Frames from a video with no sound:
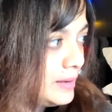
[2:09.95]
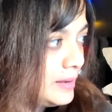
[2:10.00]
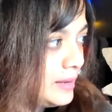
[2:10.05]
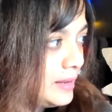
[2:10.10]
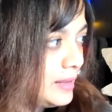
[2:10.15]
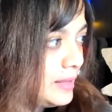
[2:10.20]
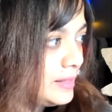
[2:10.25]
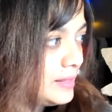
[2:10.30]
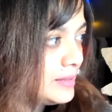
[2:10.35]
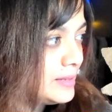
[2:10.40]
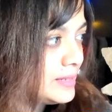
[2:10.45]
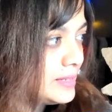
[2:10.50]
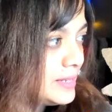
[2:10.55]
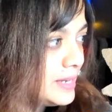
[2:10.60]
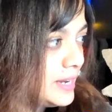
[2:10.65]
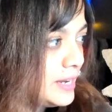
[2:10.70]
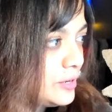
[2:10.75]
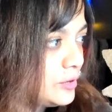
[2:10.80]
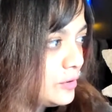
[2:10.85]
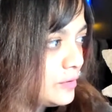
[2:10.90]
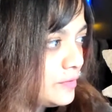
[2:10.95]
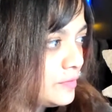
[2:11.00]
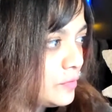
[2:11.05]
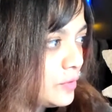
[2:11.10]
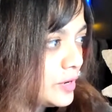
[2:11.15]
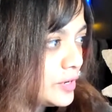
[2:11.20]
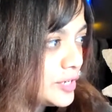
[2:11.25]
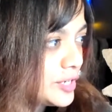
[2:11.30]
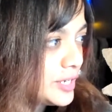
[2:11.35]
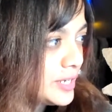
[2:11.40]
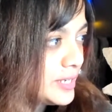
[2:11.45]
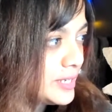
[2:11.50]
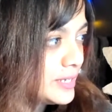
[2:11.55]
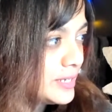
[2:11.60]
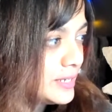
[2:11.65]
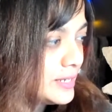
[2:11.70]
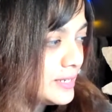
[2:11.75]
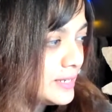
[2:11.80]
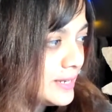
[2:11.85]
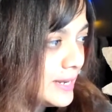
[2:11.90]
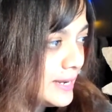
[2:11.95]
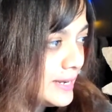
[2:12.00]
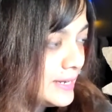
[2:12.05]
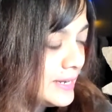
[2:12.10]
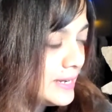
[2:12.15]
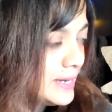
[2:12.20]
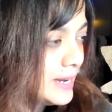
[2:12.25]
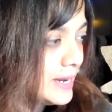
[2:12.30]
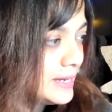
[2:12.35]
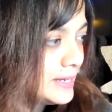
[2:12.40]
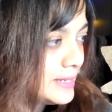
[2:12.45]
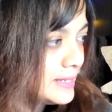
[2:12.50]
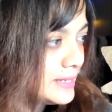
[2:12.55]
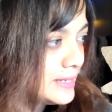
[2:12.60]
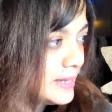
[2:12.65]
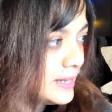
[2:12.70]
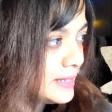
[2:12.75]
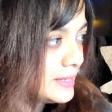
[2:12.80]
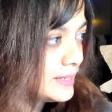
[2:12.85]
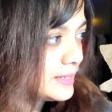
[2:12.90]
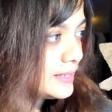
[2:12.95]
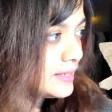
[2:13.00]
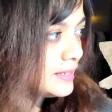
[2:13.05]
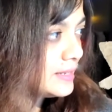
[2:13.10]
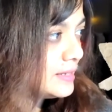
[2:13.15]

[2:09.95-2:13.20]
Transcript: in the state of Washington in 1996.